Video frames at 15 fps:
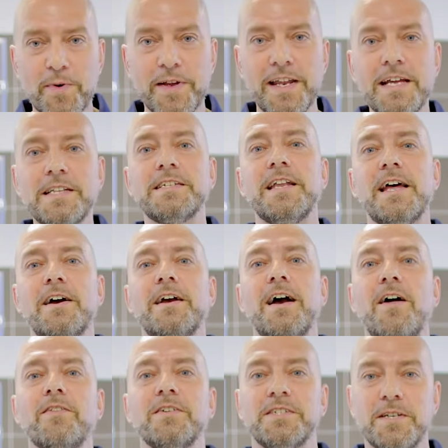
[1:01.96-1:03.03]
we need to now
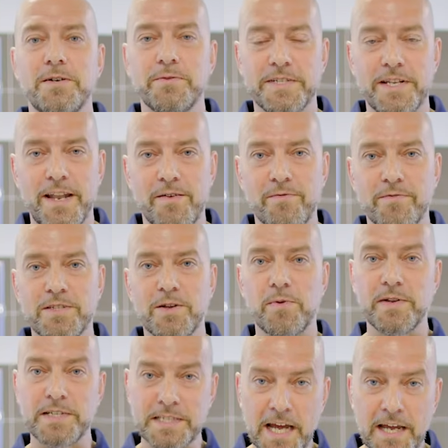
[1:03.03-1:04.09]
cut the seal to length. So
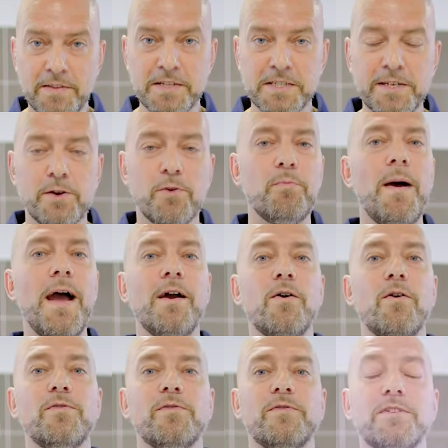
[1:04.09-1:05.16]
we take the seal back
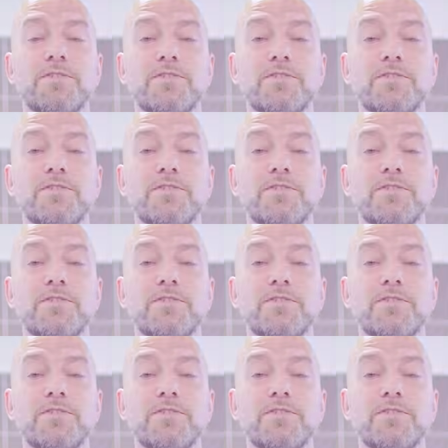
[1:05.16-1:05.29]
off of the